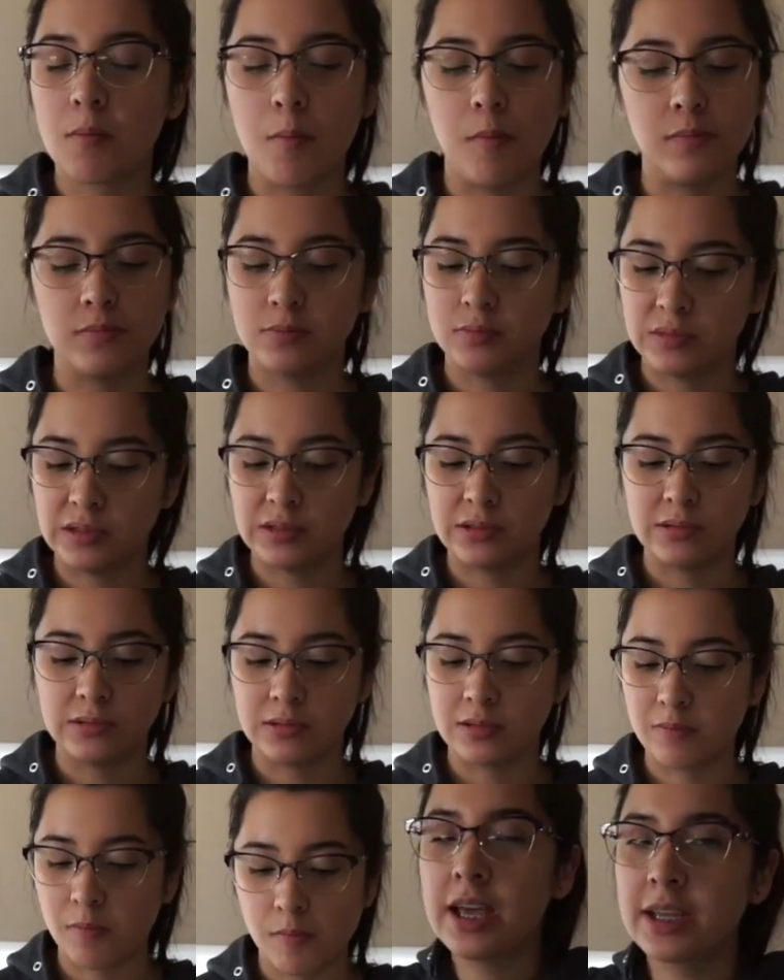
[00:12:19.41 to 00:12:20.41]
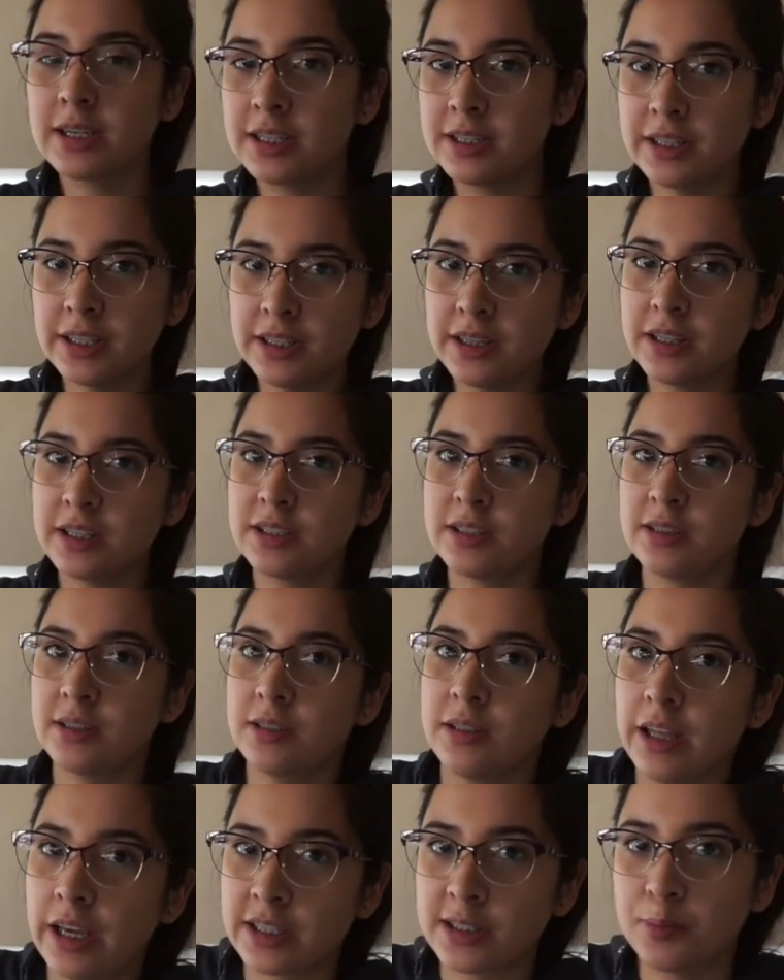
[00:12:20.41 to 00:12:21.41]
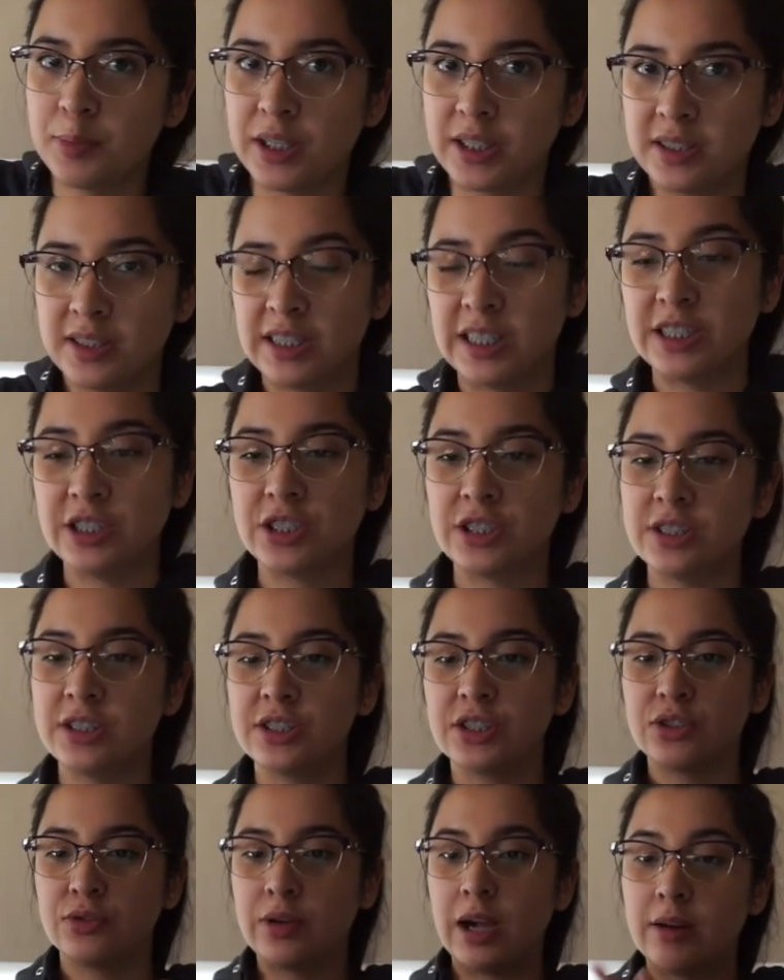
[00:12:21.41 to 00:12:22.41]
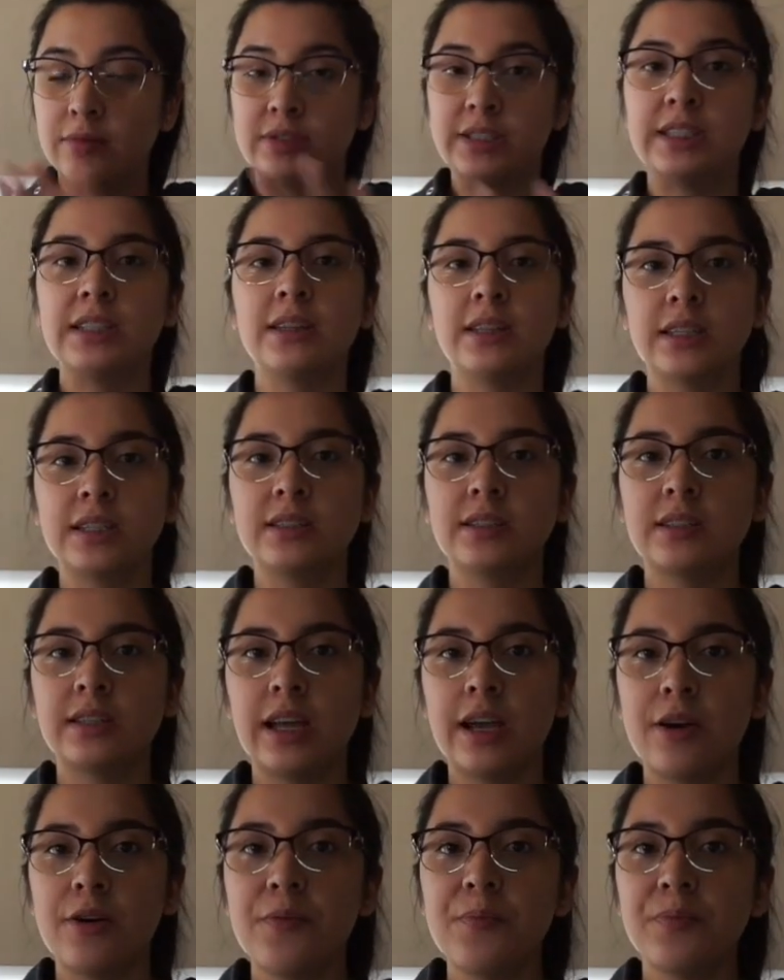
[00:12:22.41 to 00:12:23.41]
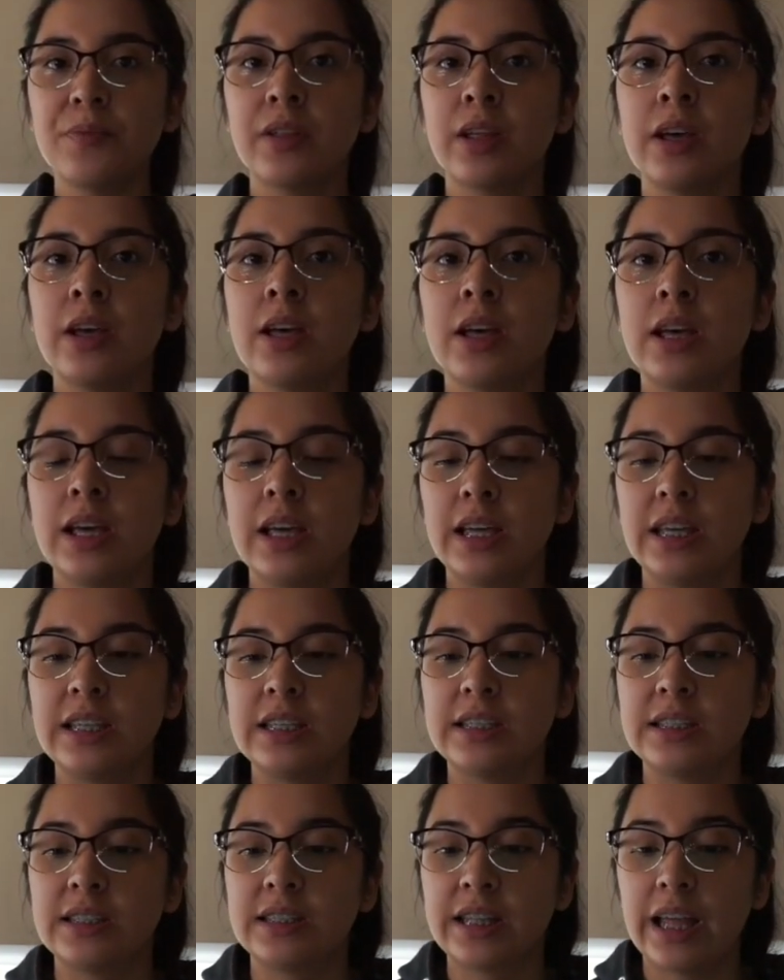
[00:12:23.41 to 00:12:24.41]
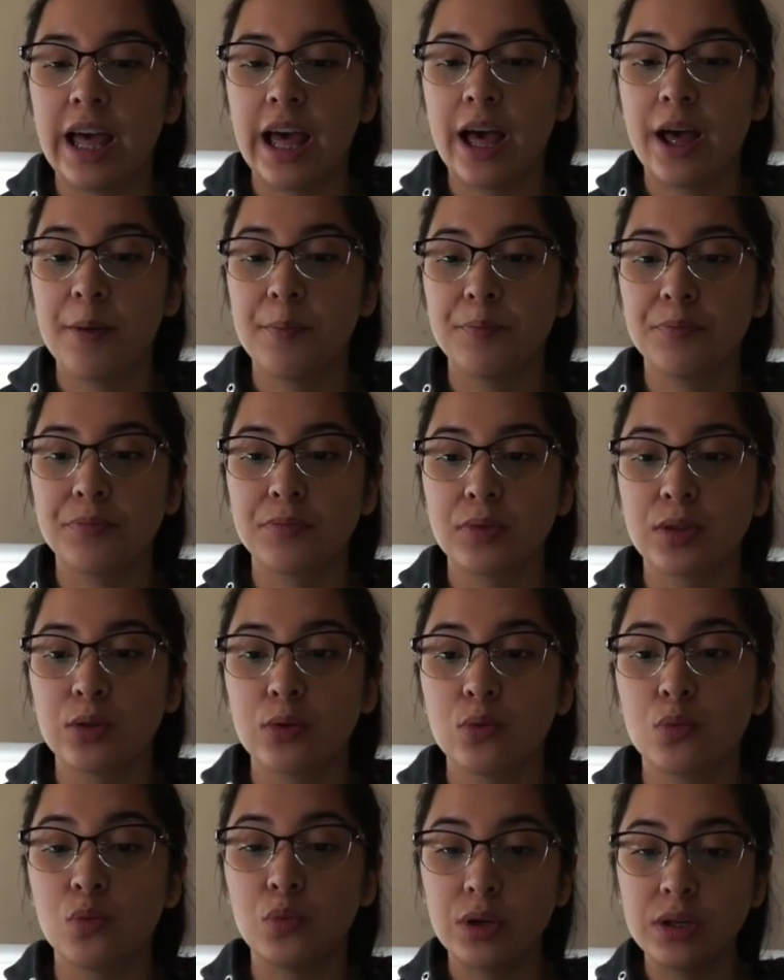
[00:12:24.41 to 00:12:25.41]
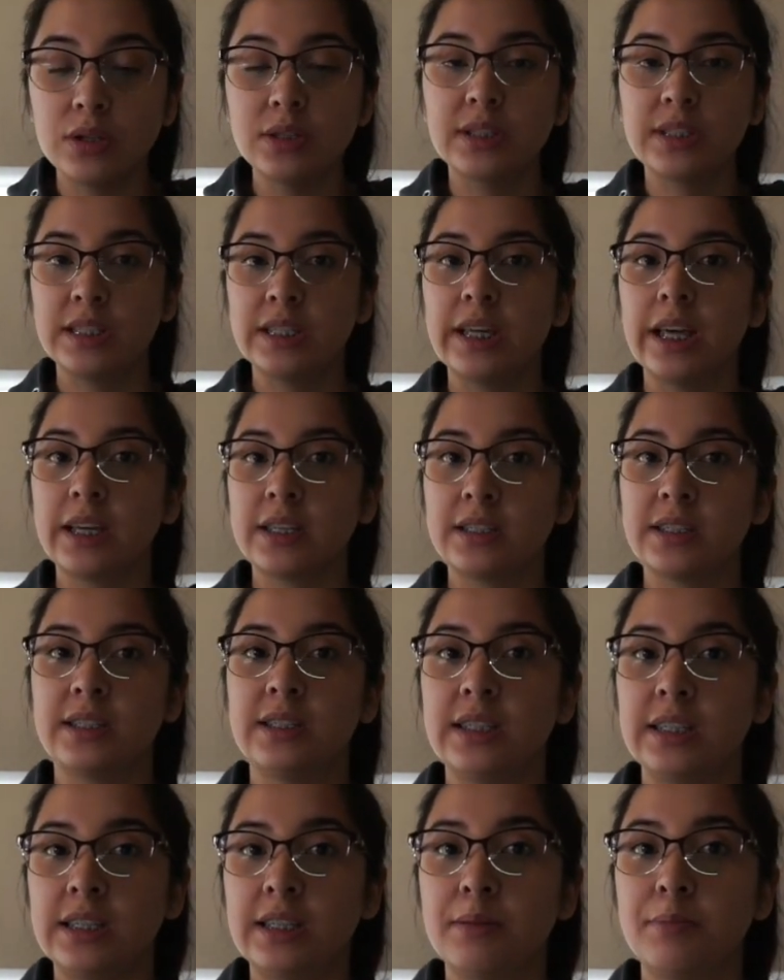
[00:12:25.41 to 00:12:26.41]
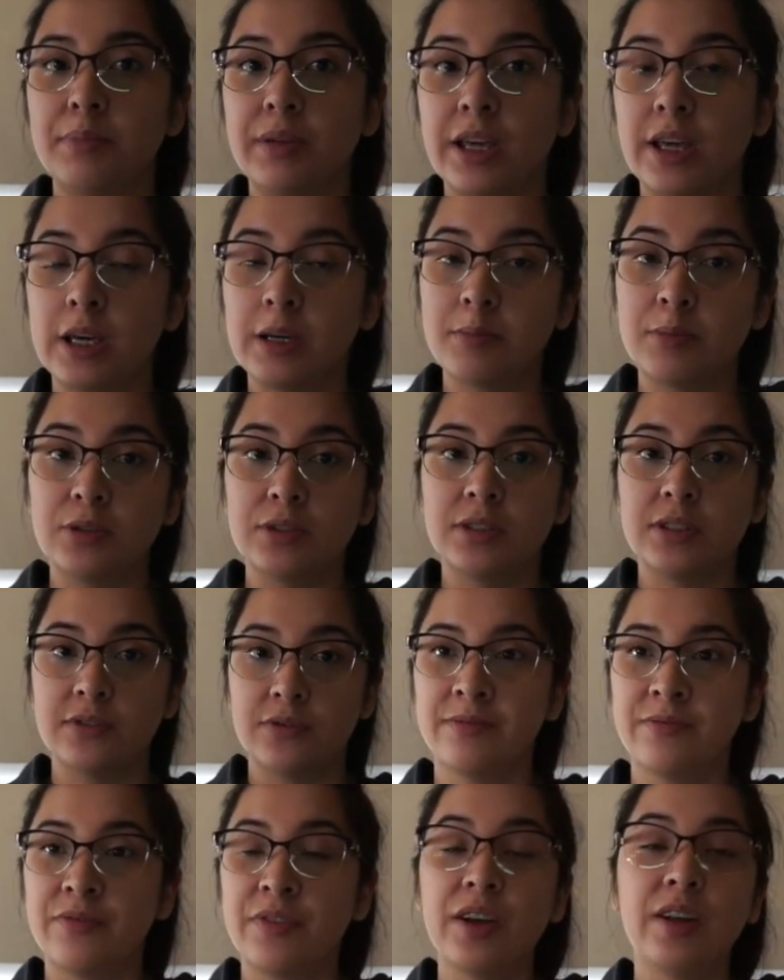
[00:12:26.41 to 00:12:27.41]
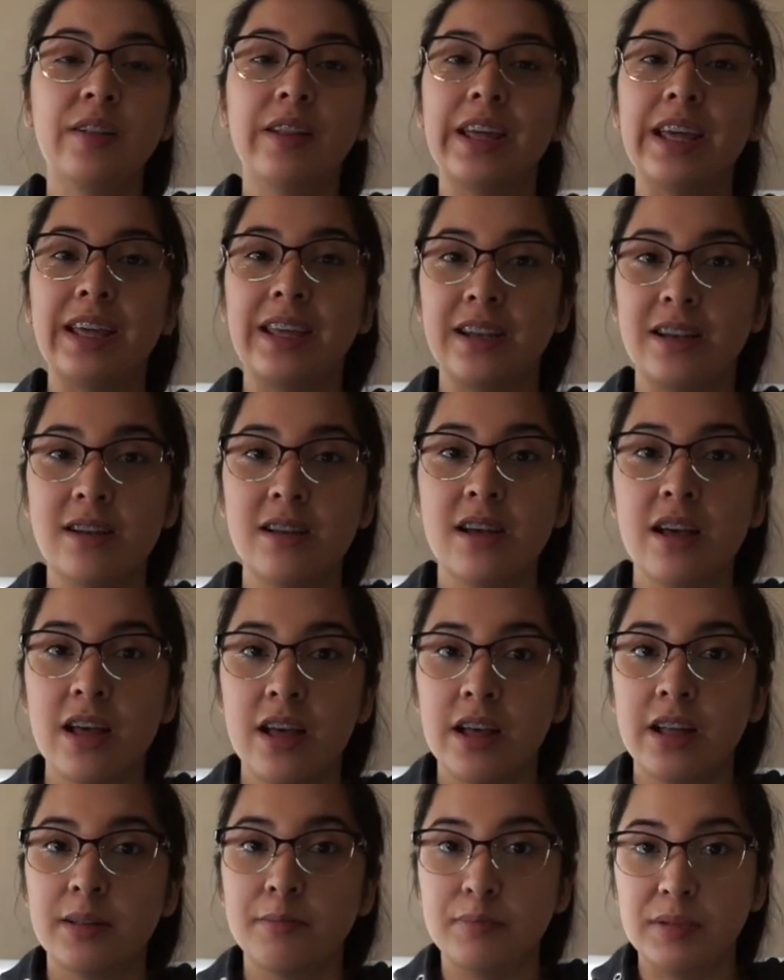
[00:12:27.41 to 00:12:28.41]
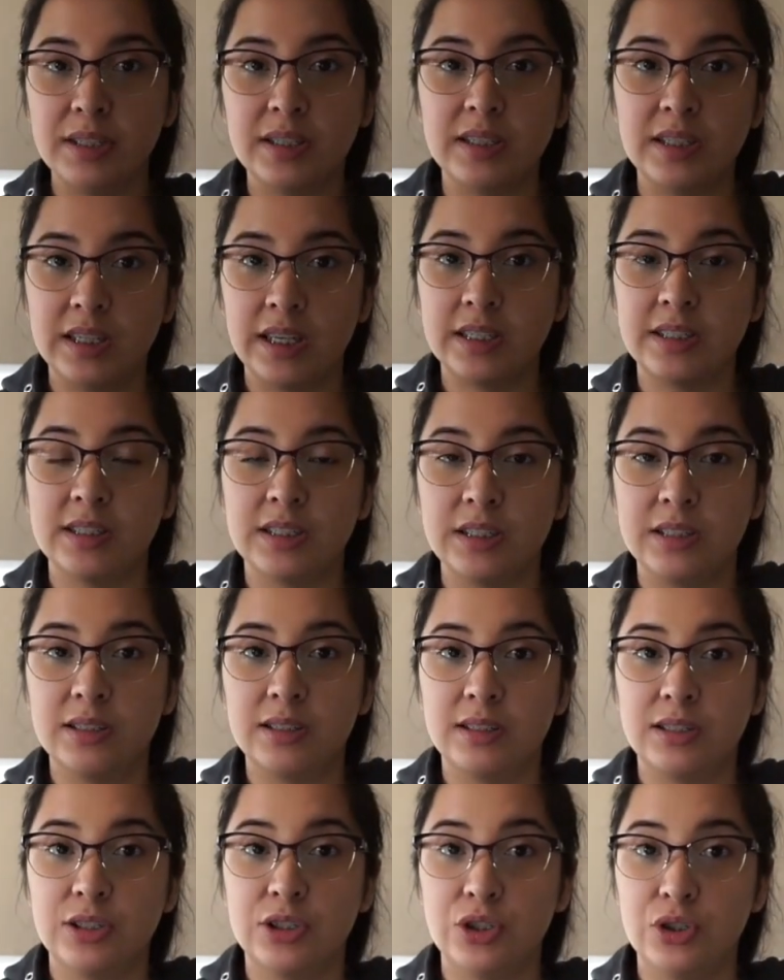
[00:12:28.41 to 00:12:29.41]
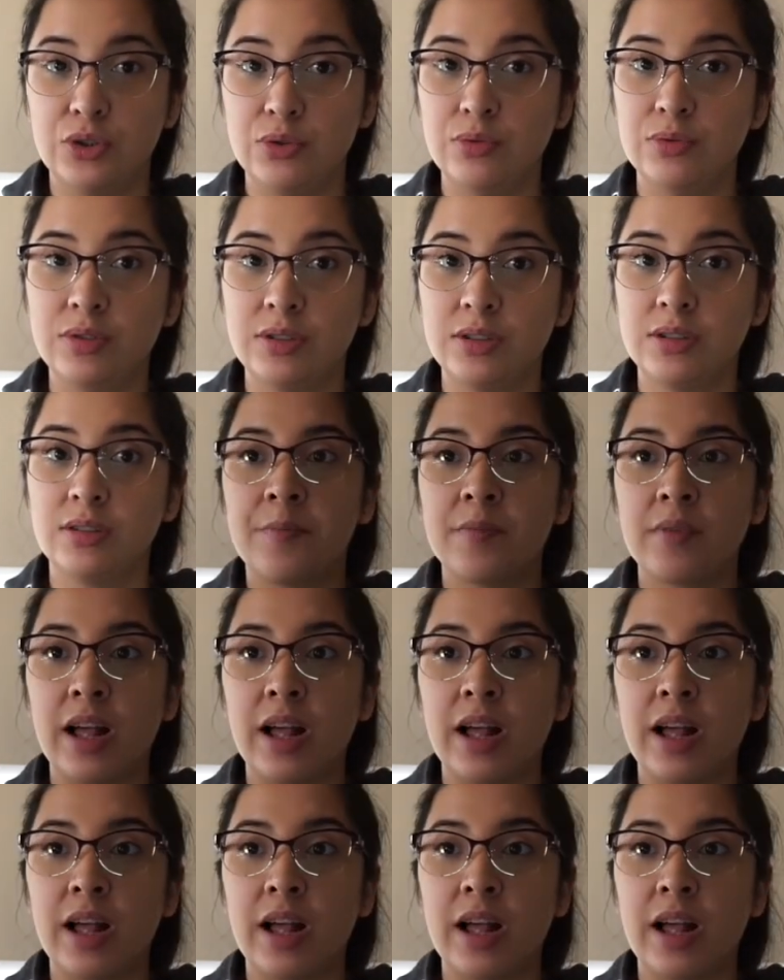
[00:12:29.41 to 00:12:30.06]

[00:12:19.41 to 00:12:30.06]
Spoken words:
That's so good. And I think the expectation surrounding this now is that, will TXT be able to fill in BTS's shoes?